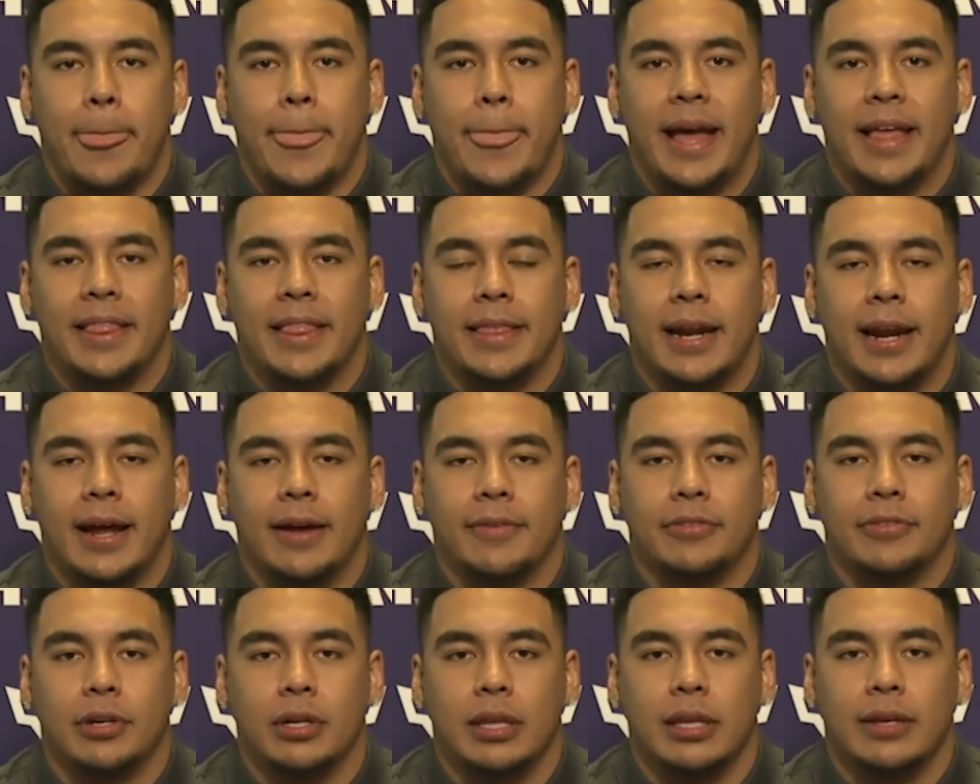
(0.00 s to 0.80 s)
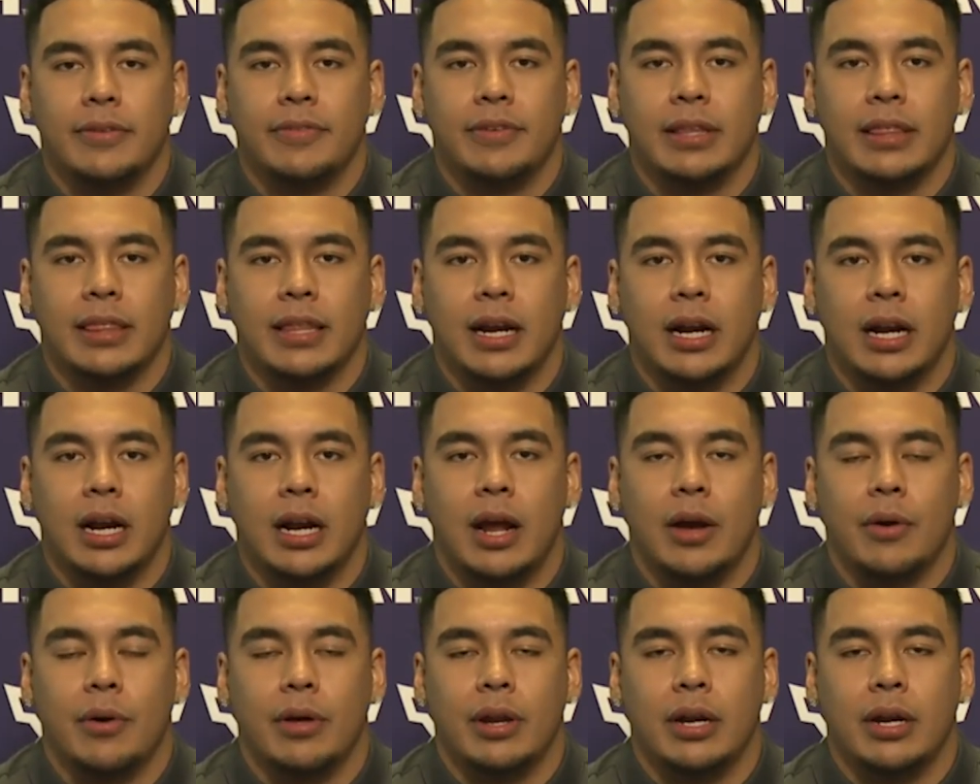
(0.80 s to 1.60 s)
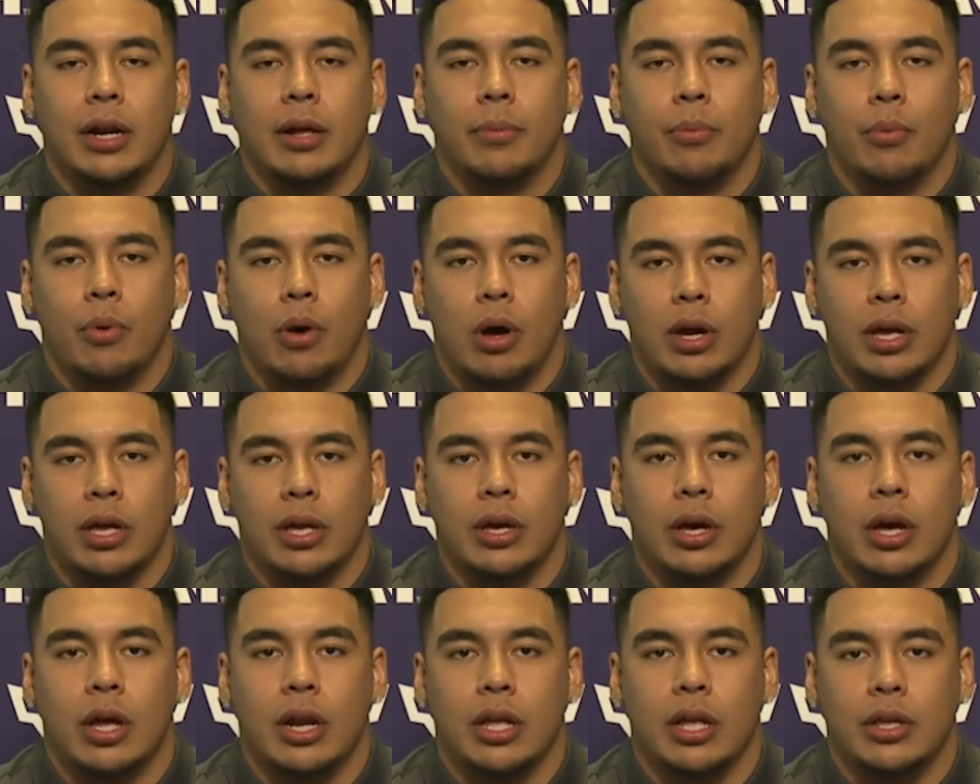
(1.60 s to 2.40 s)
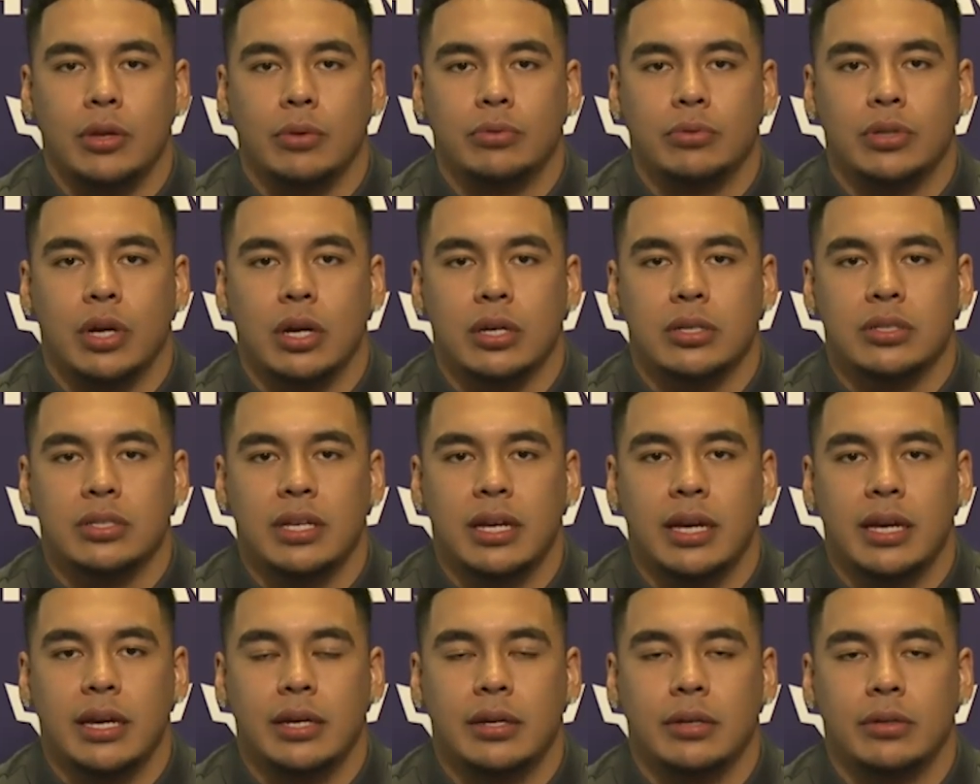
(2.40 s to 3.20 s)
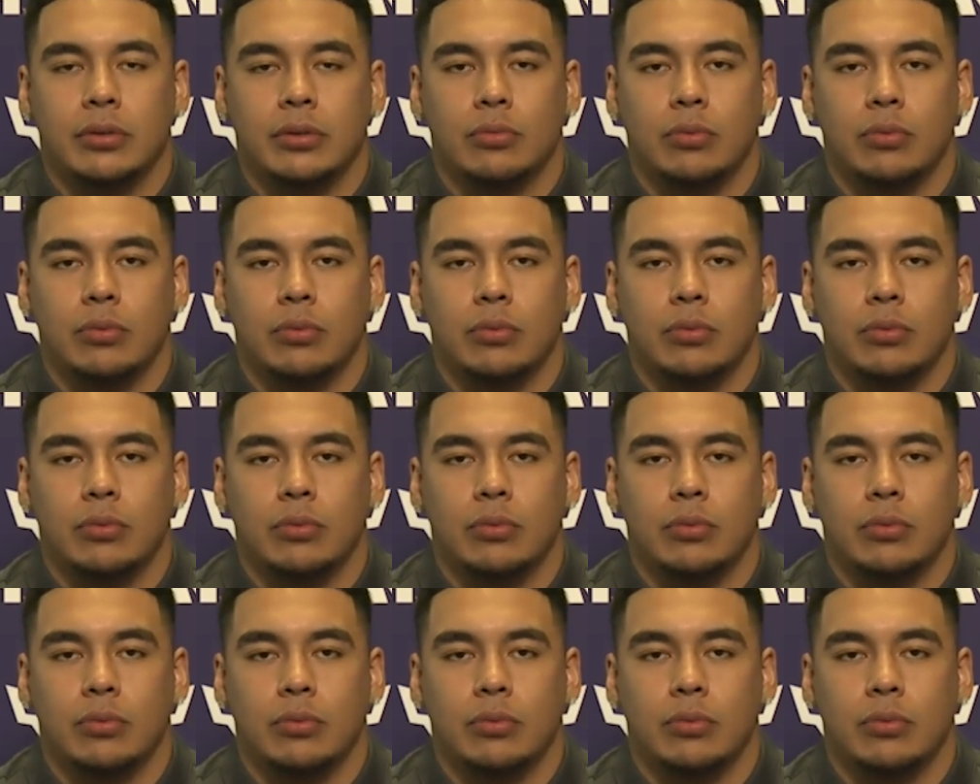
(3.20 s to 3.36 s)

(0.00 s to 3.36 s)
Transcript: and then after leaving there, I ended up walking on at Utah State,